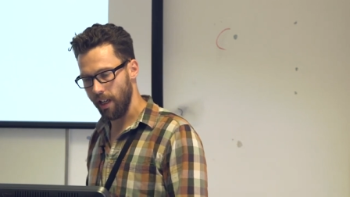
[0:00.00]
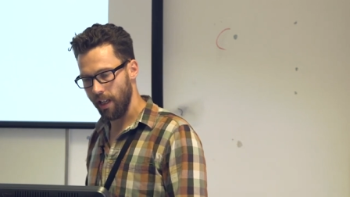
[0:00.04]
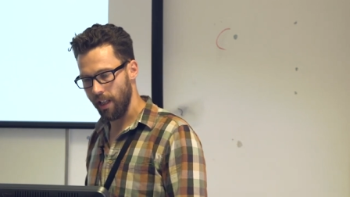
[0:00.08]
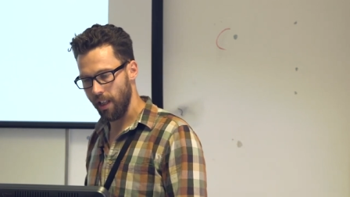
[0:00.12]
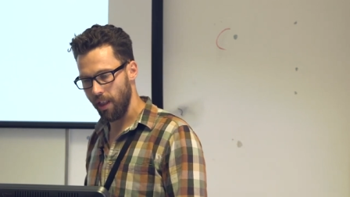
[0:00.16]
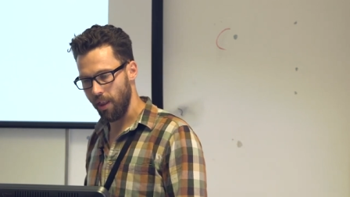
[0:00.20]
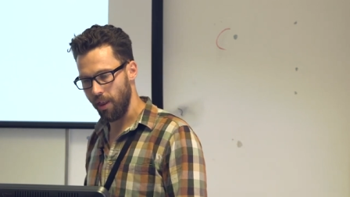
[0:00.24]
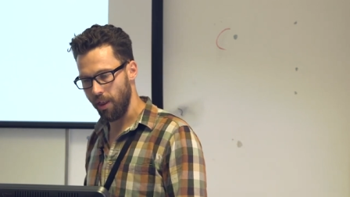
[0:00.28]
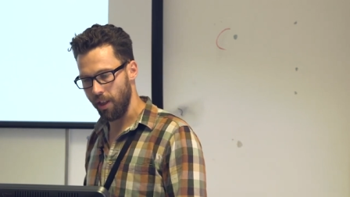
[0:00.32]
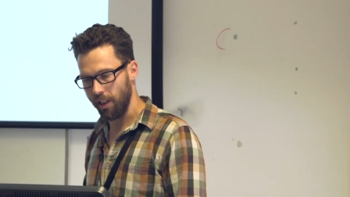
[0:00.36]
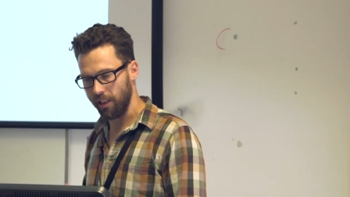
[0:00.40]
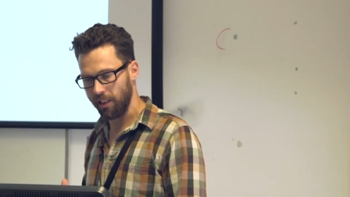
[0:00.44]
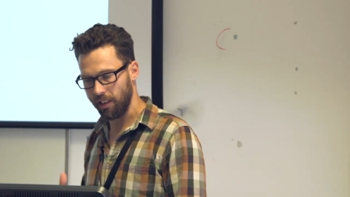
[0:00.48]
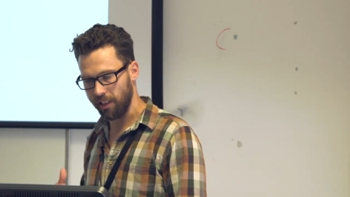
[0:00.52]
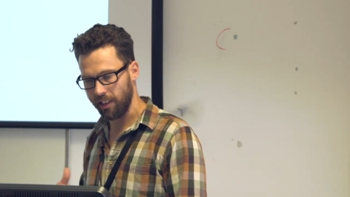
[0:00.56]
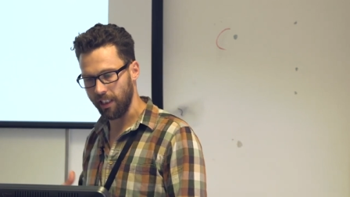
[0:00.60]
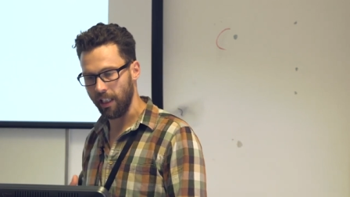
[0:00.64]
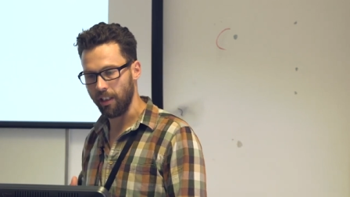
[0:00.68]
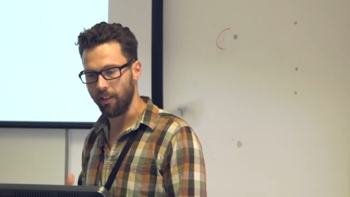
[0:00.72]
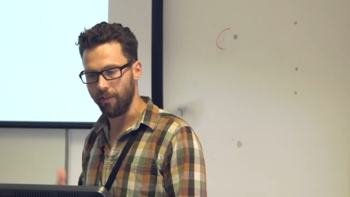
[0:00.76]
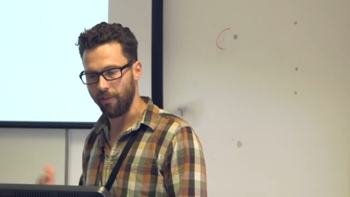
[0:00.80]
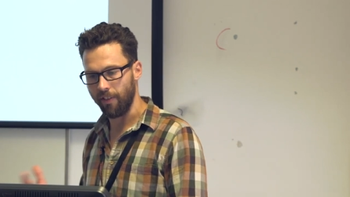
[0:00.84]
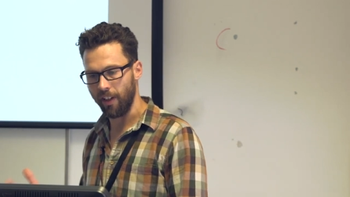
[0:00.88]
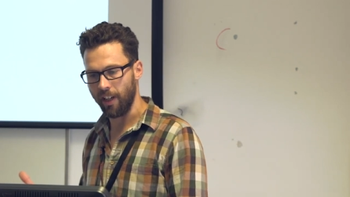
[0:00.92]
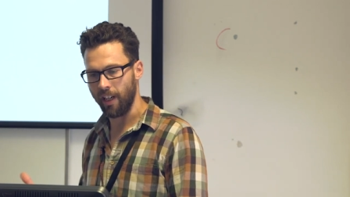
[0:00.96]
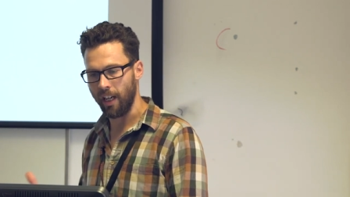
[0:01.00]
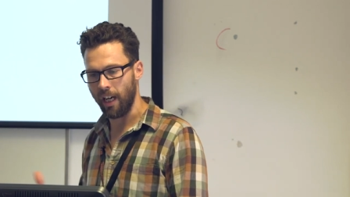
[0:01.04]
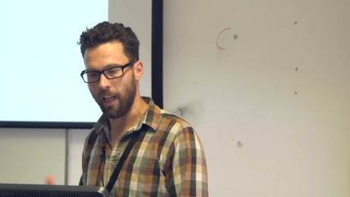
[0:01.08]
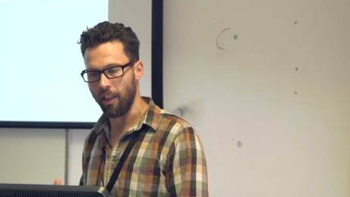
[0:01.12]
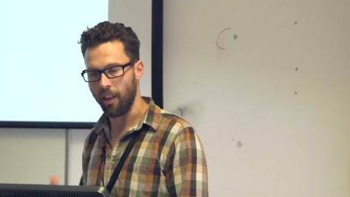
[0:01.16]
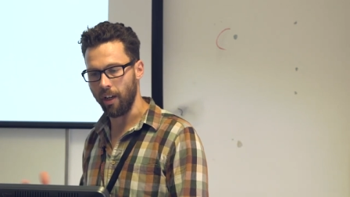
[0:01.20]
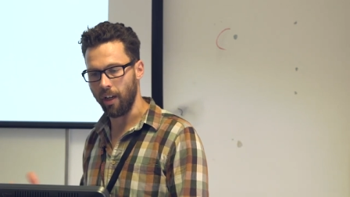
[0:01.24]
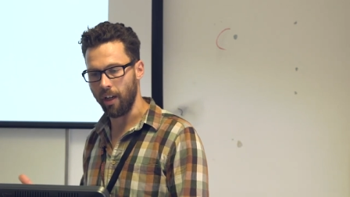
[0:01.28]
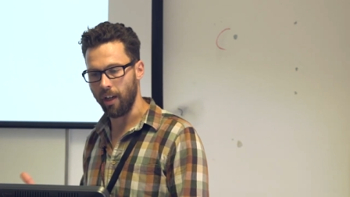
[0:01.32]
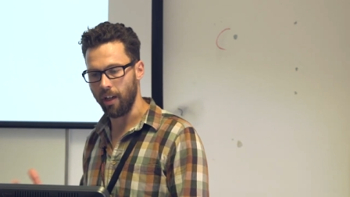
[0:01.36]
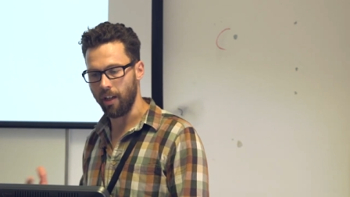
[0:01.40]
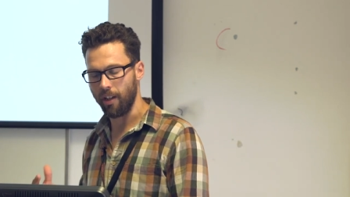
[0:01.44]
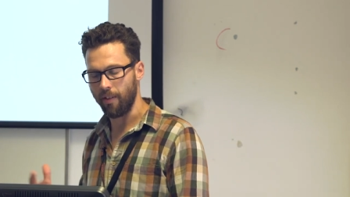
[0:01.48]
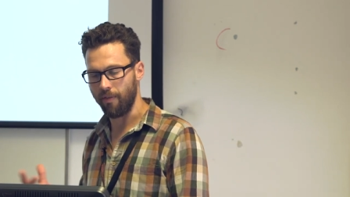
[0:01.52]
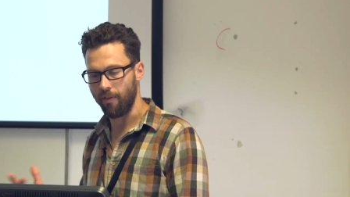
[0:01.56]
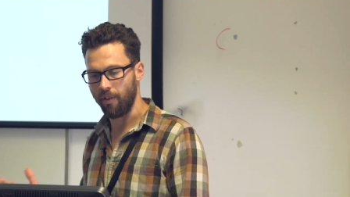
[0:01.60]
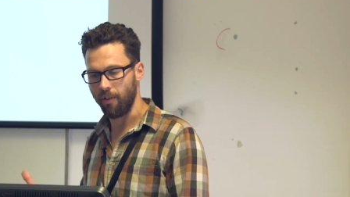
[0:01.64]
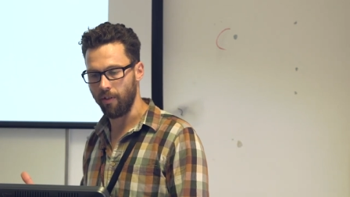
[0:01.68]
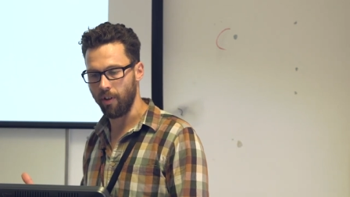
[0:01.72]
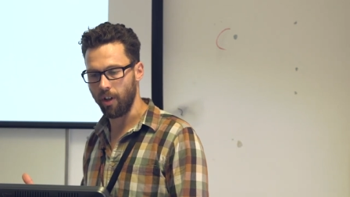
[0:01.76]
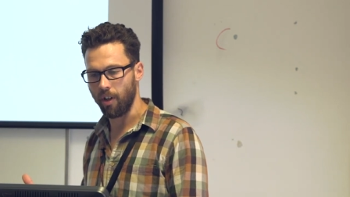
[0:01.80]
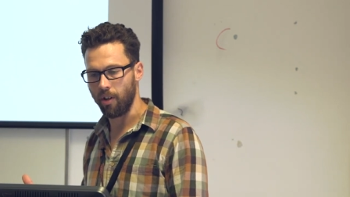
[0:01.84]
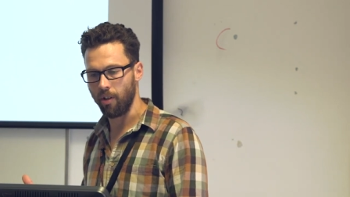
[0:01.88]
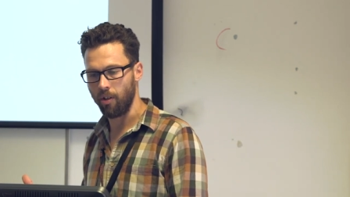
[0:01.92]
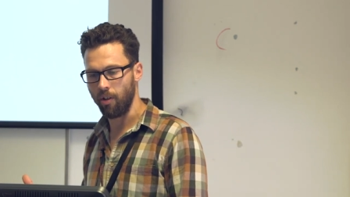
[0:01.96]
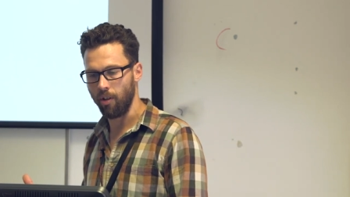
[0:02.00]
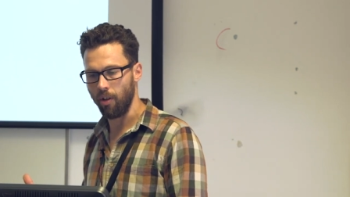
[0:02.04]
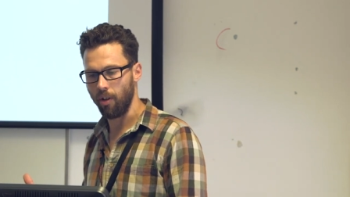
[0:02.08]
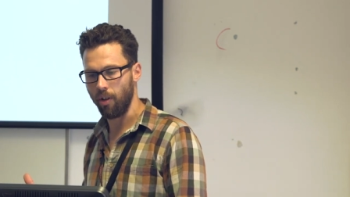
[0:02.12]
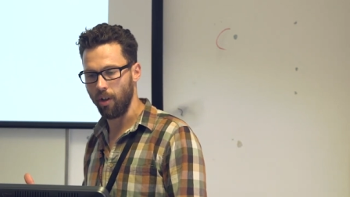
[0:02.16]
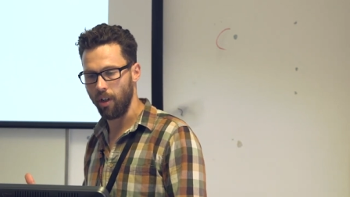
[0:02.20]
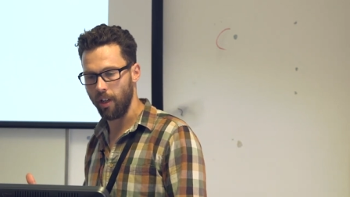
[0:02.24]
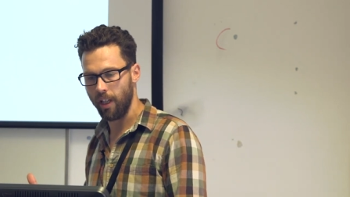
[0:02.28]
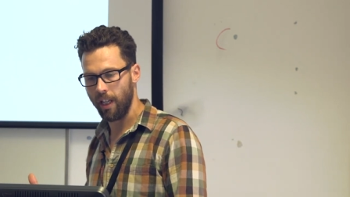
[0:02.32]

the self and other, if you recall,